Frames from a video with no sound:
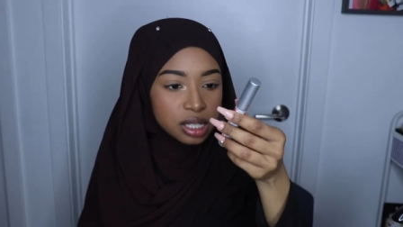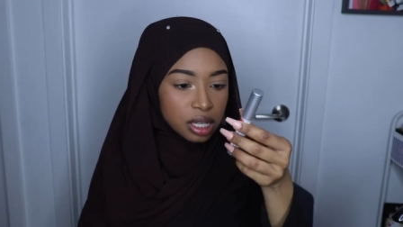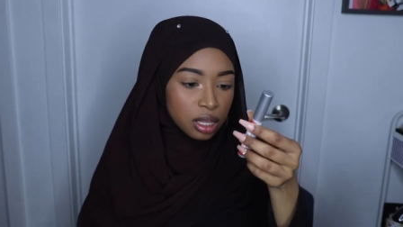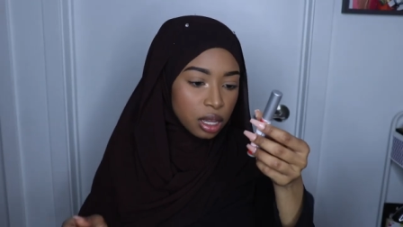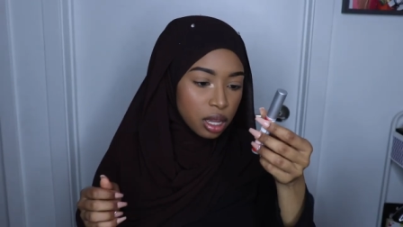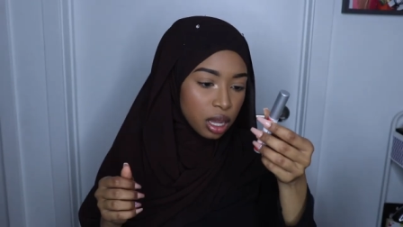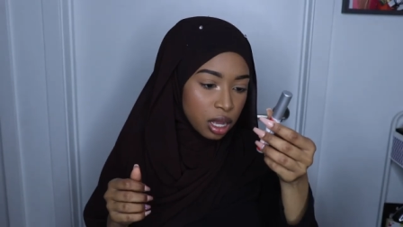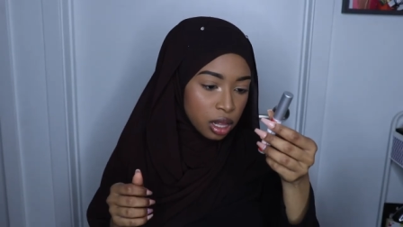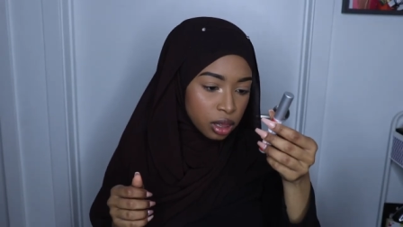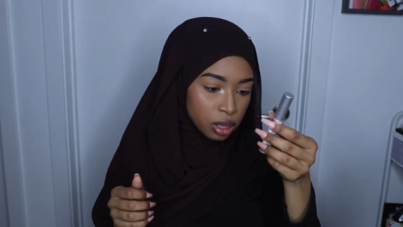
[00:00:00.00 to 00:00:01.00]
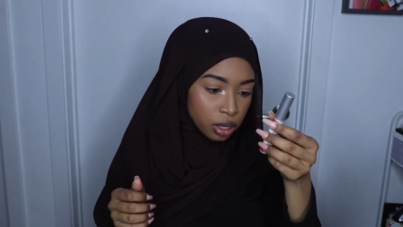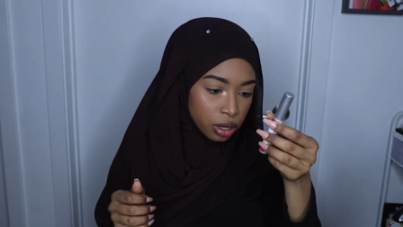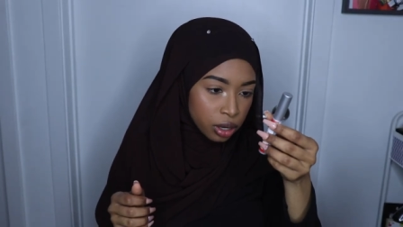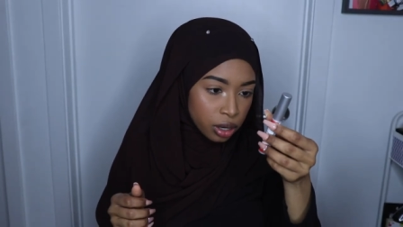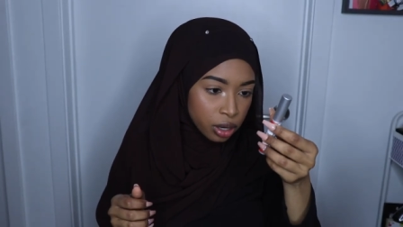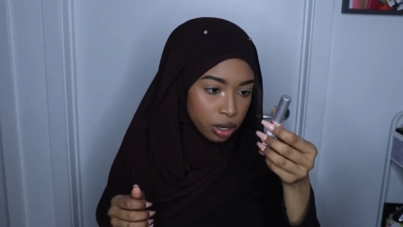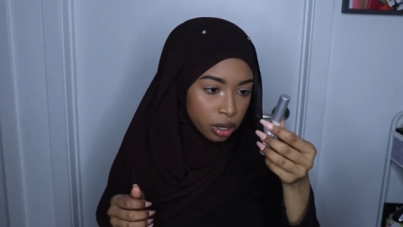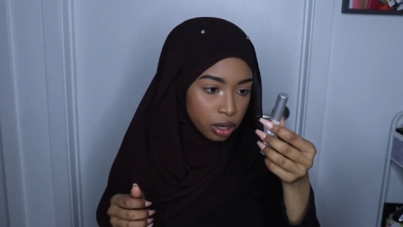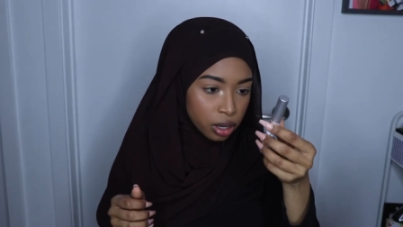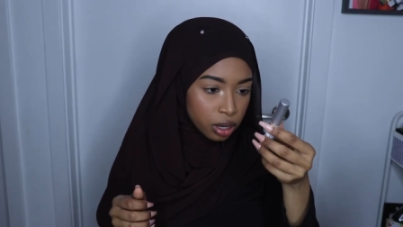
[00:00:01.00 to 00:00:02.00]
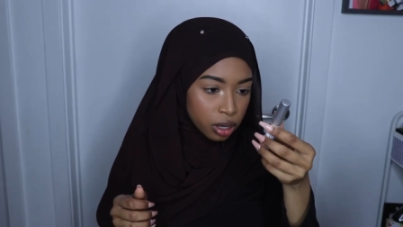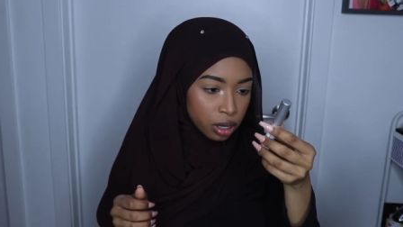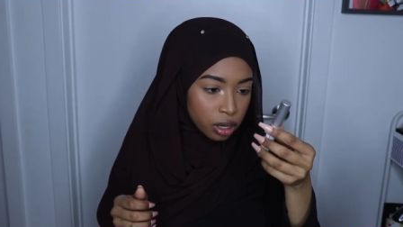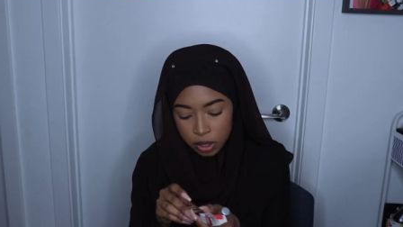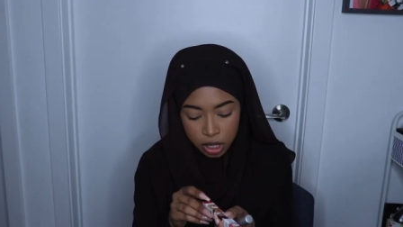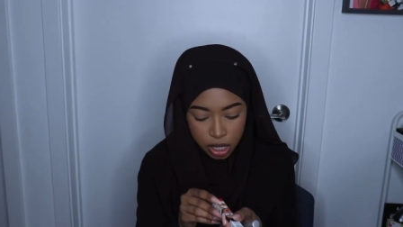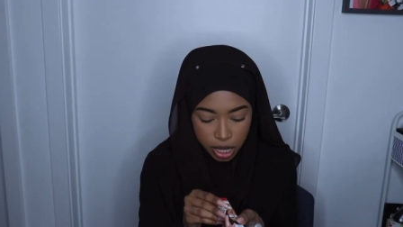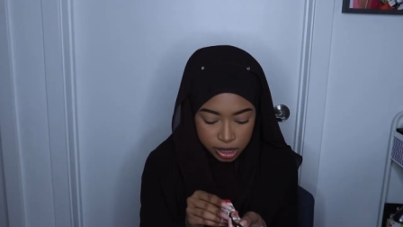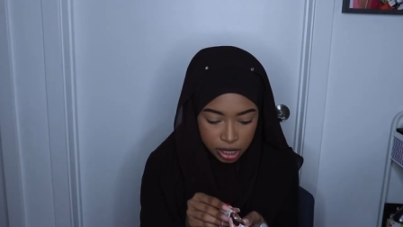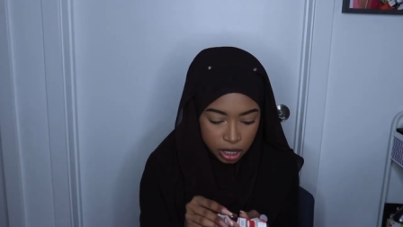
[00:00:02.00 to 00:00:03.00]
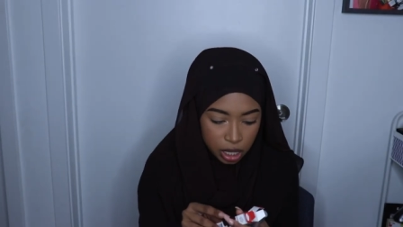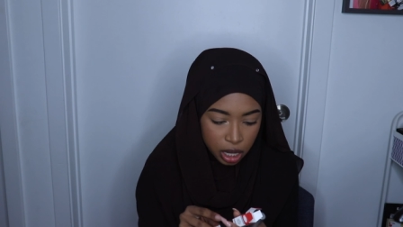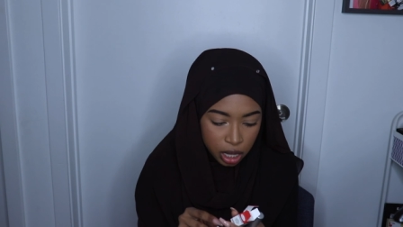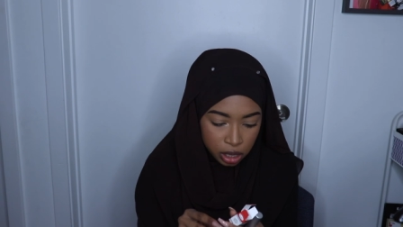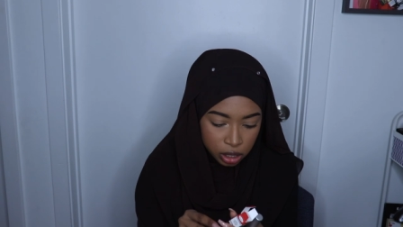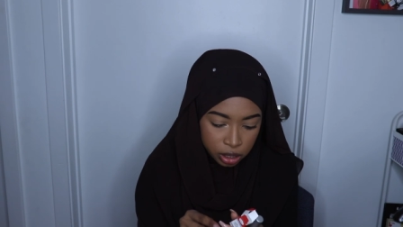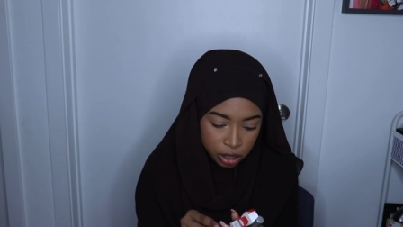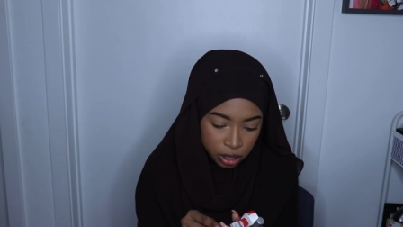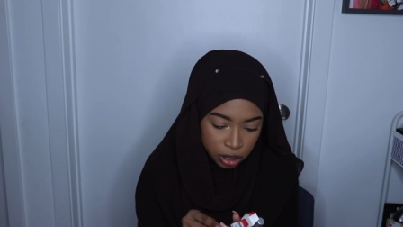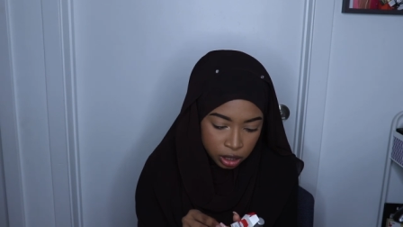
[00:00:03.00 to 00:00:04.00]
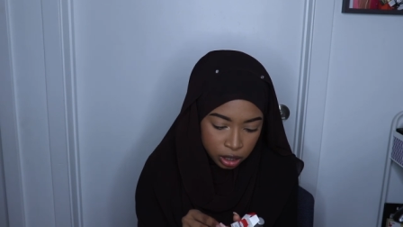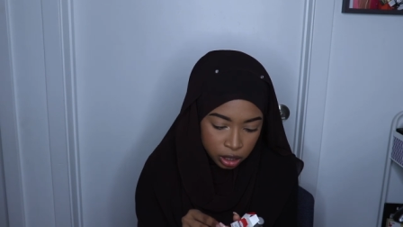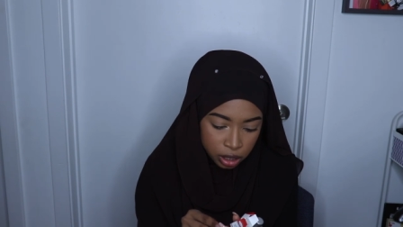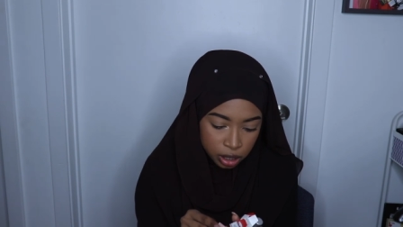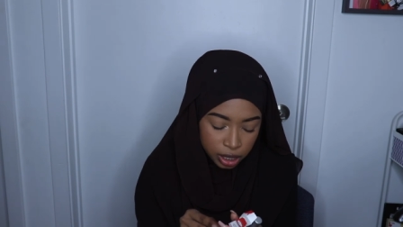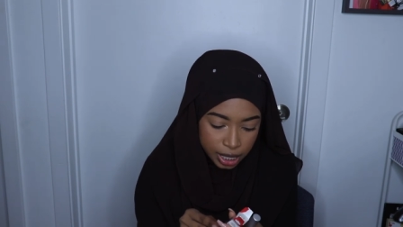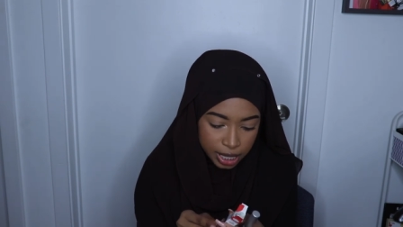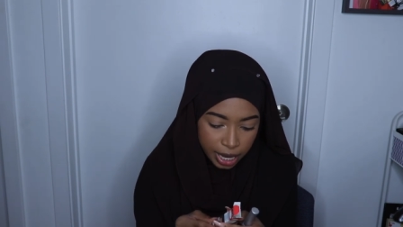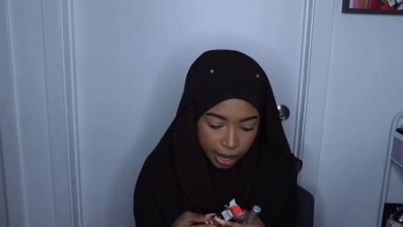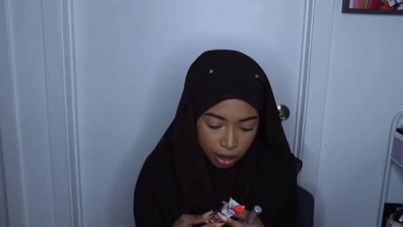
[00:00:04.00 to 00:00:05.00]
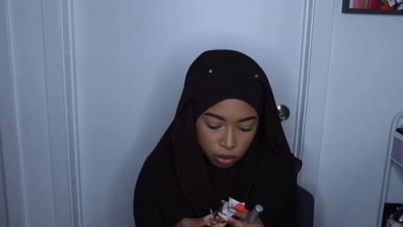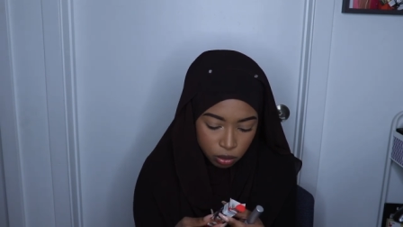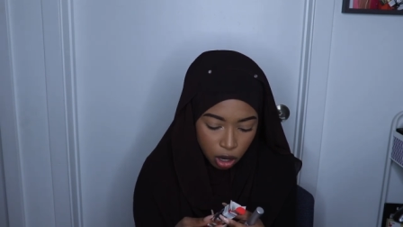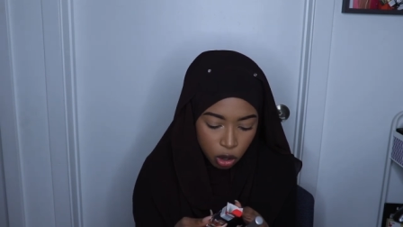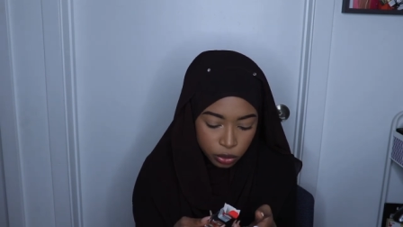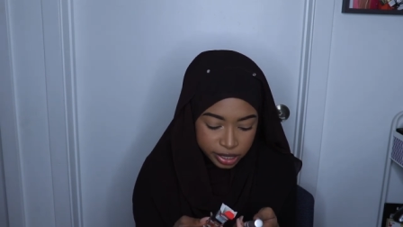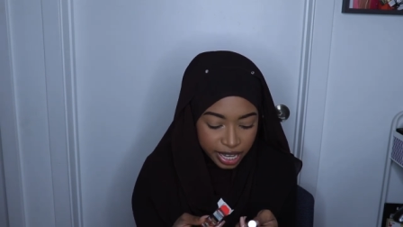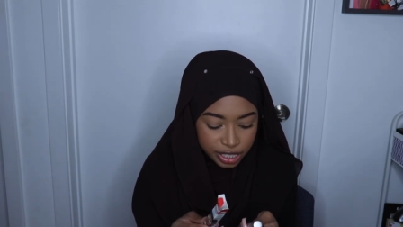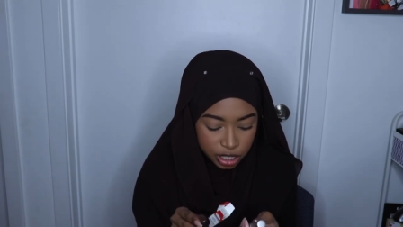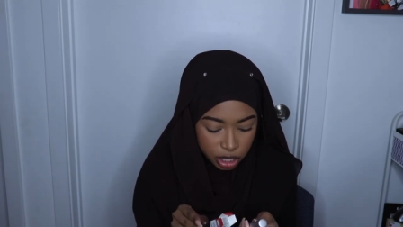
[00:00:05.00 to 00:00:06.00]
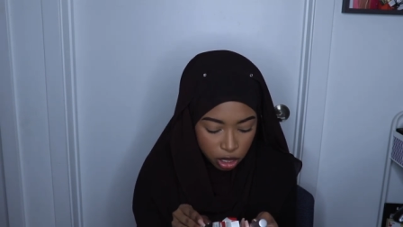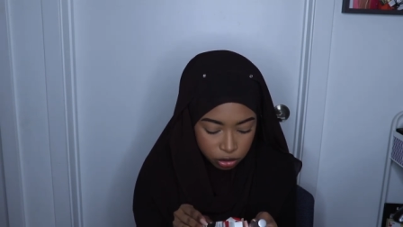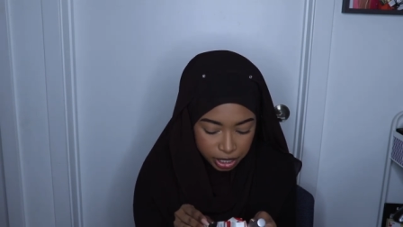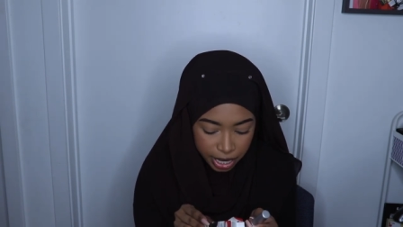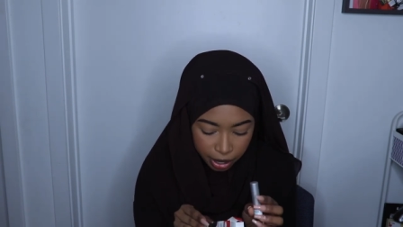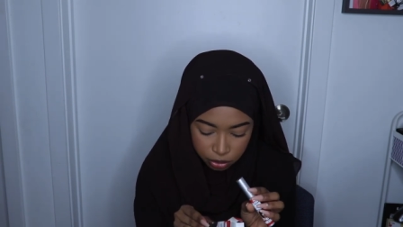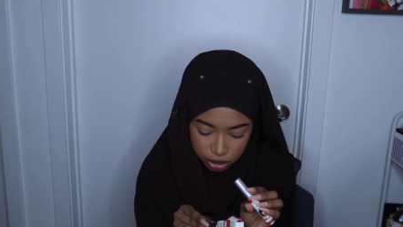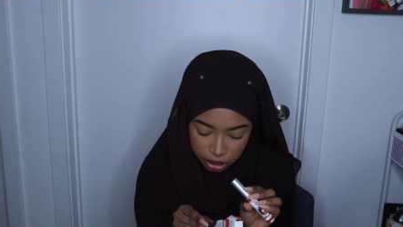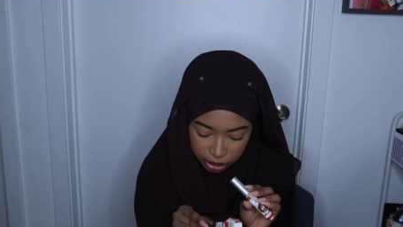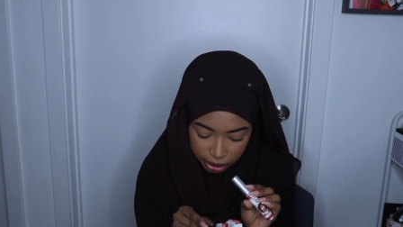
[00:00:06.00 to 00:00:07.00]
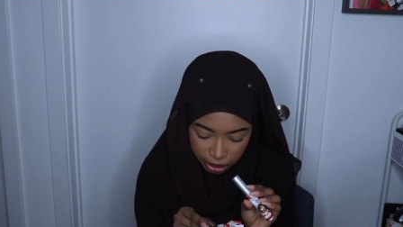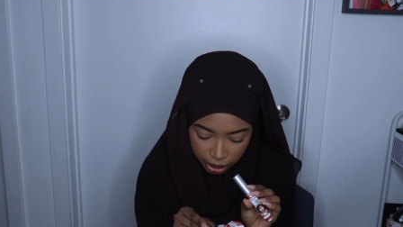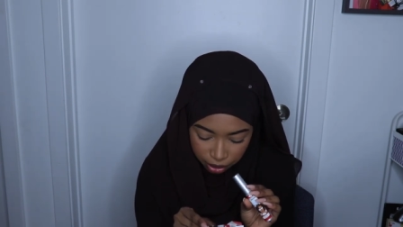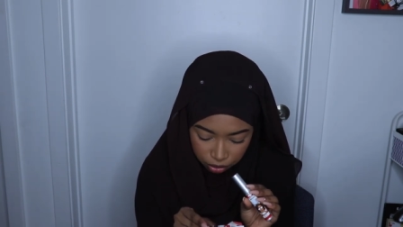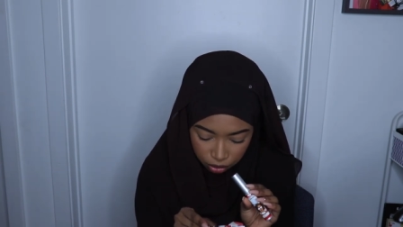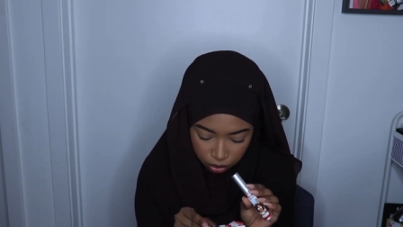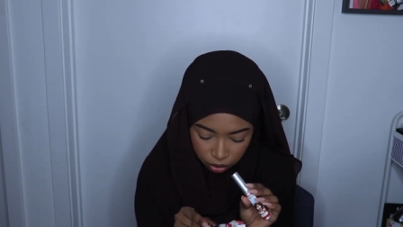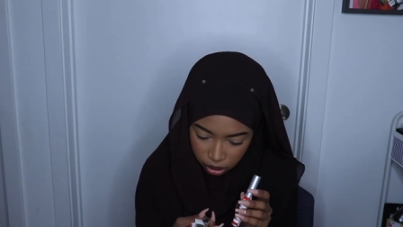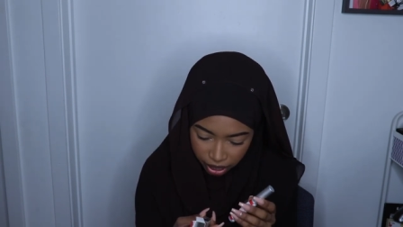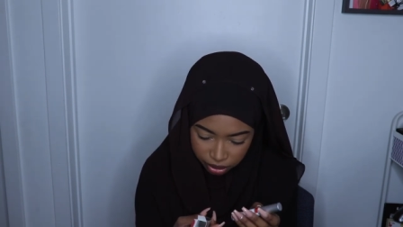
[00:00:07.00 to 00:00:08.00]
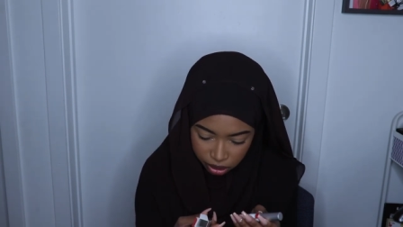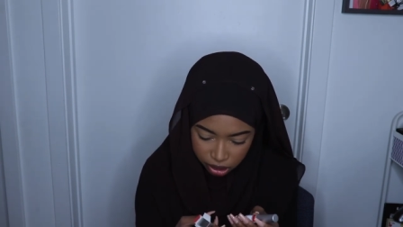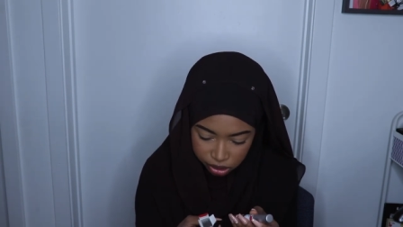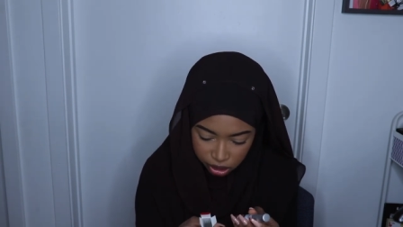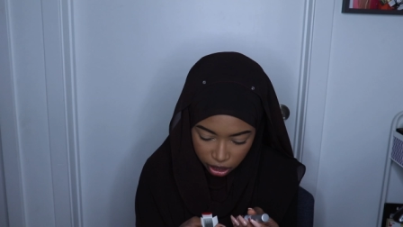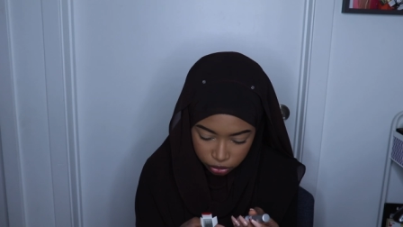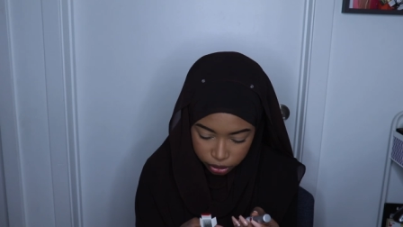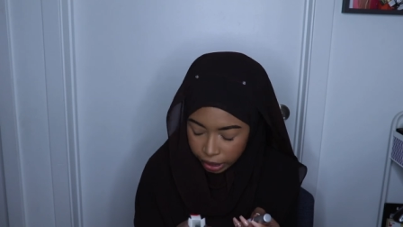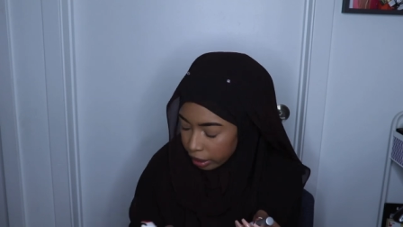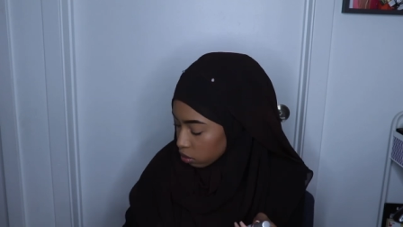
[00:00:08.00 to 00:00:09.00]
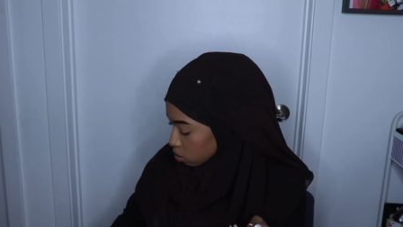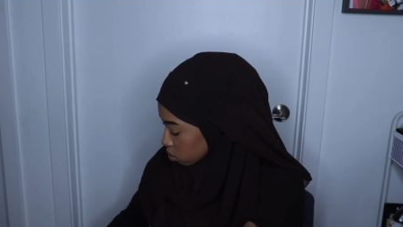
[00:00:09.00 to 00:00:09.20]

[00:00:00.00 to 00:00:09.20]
is in the color it's in the color Nihao. Oh, this is actually the color Nihao because you're saying Nihao. I think this is the color Nihao.